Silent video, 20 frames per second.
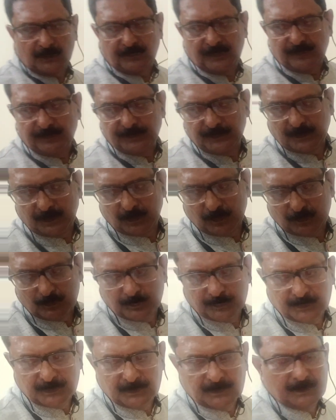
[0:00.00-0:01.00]
fifth group.
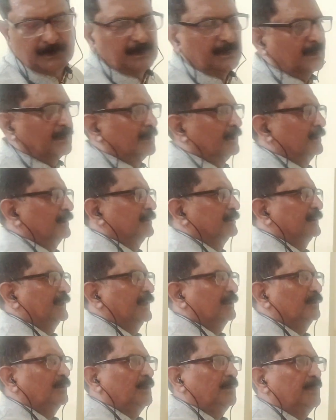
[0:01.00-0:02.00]

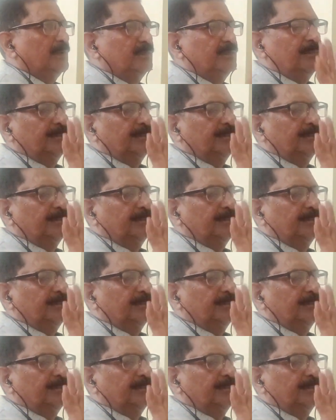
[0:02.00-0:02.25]
That will be